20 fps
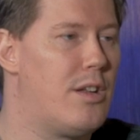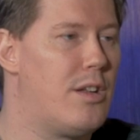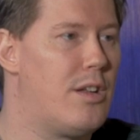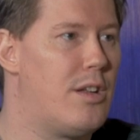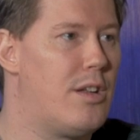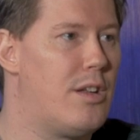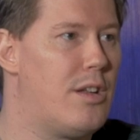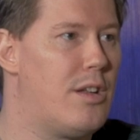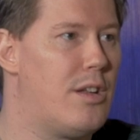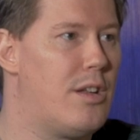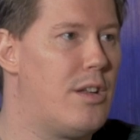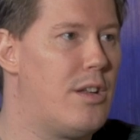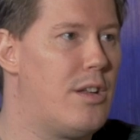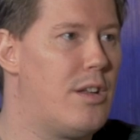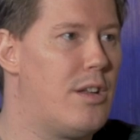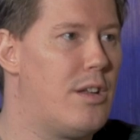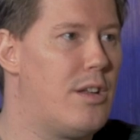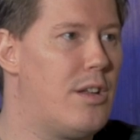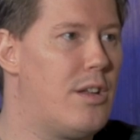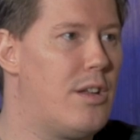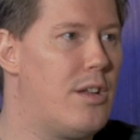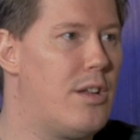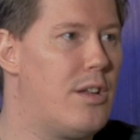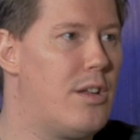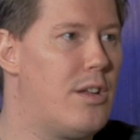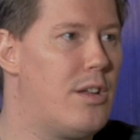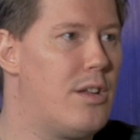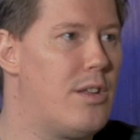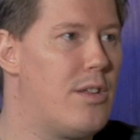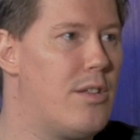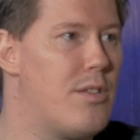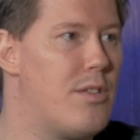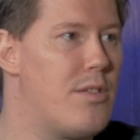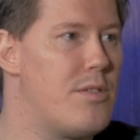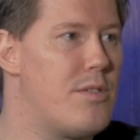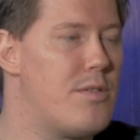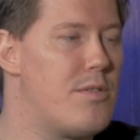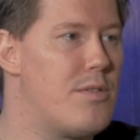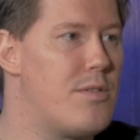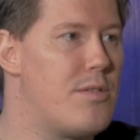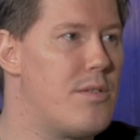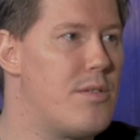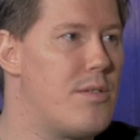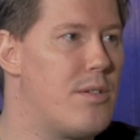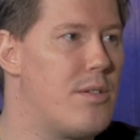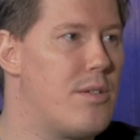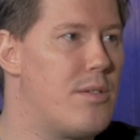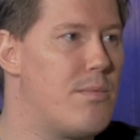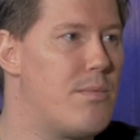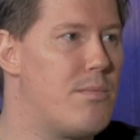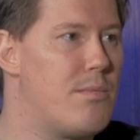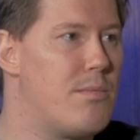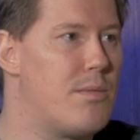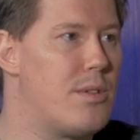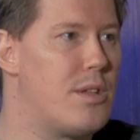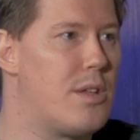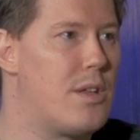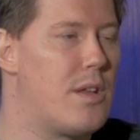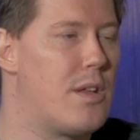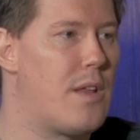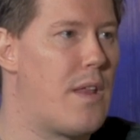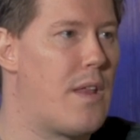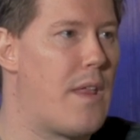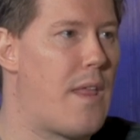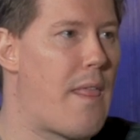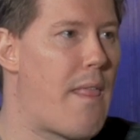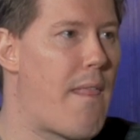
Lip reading: No words are spoken by the person on screen.